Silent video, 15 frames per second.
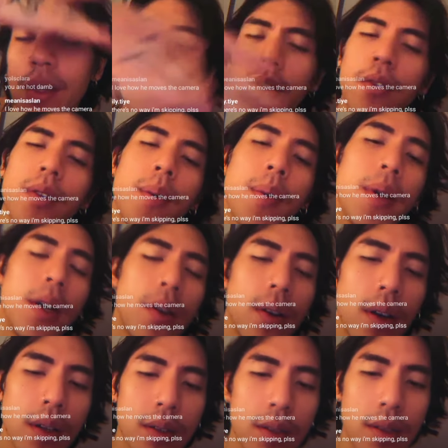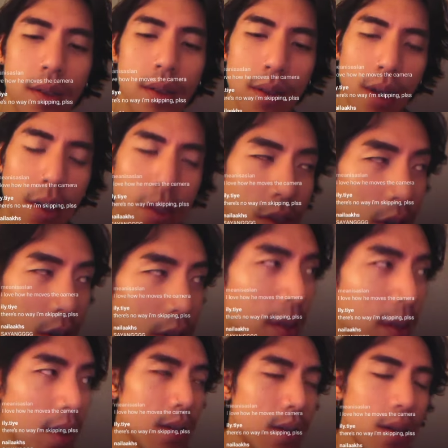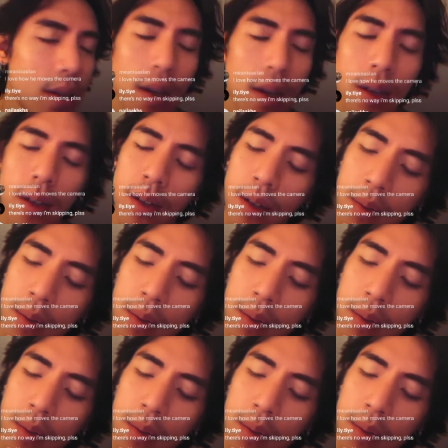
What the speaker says: so every time I hear it, I jot it down, and I